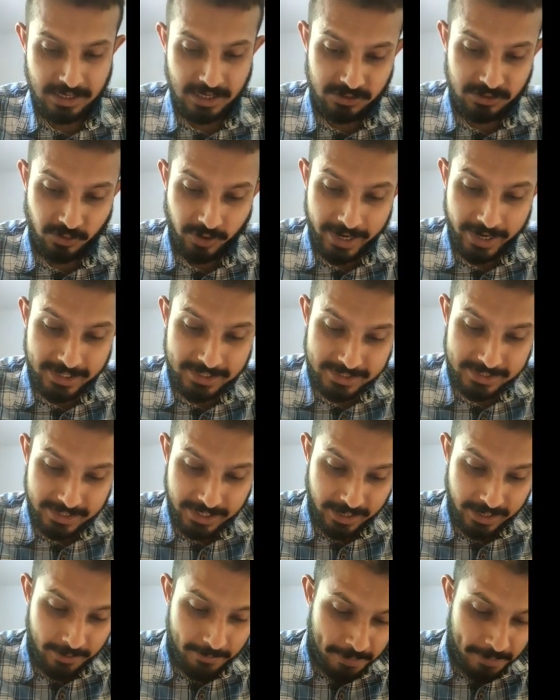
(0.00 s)
So let's
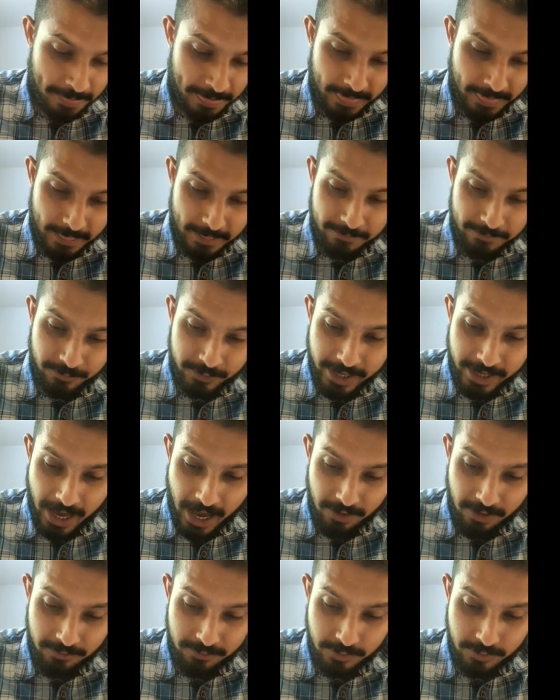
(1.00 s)
say we
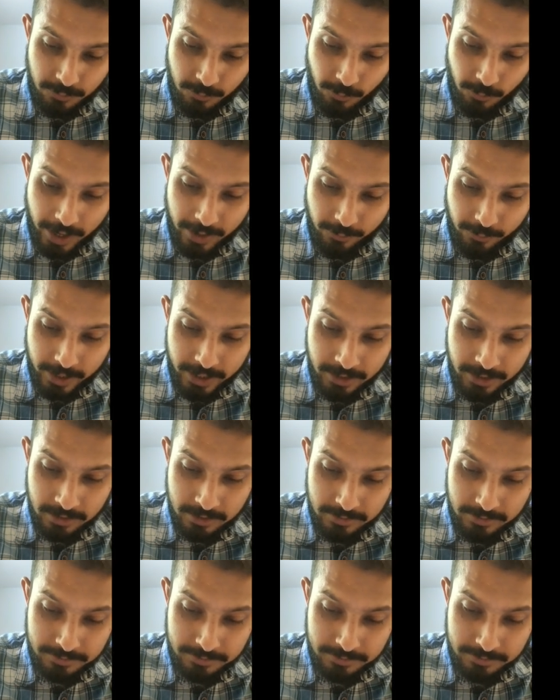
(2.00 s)
have y1